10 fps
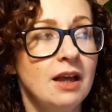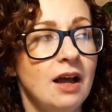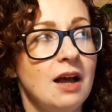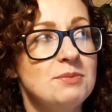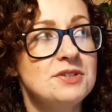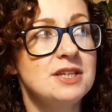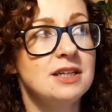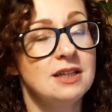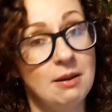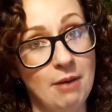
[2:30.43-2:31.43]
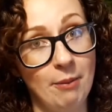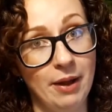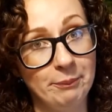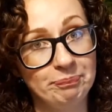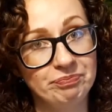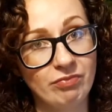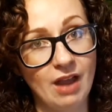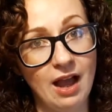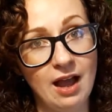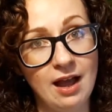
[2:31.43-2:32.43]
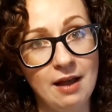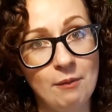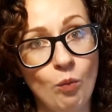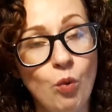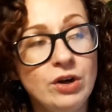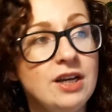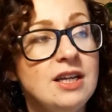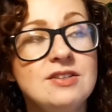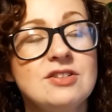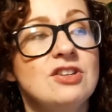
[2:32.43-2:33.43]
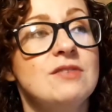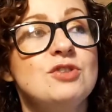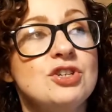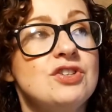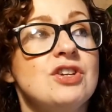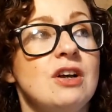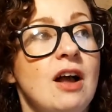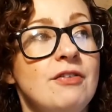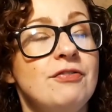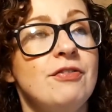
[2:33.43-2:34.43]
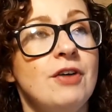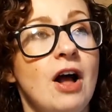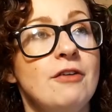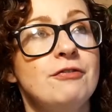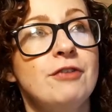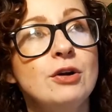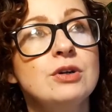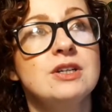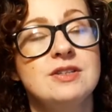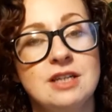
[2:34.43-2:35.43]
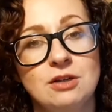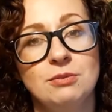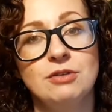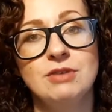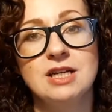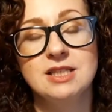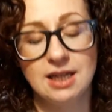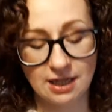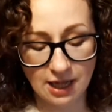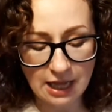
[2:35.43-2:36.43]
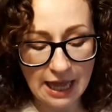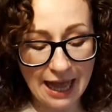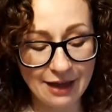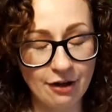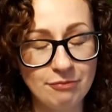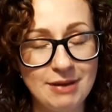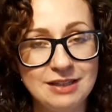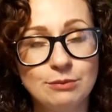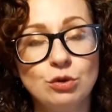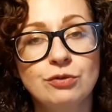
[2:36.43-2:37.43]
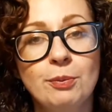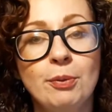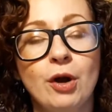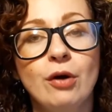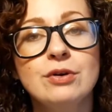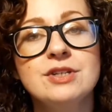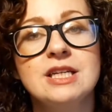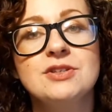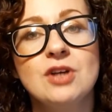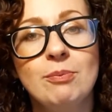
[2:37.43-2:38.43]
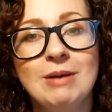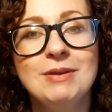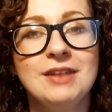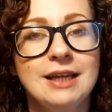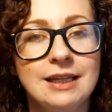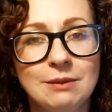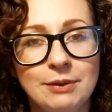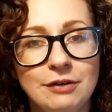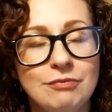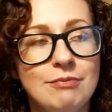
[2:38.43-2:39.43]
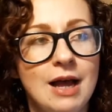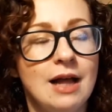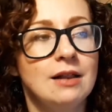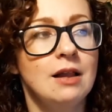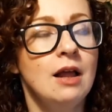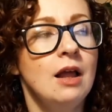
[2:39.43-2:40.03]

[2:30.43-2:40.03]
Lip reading: I'm still a mama. What it is I've focused in on my reading, and I've made it more of a priority. So it made me think a little bit of Mel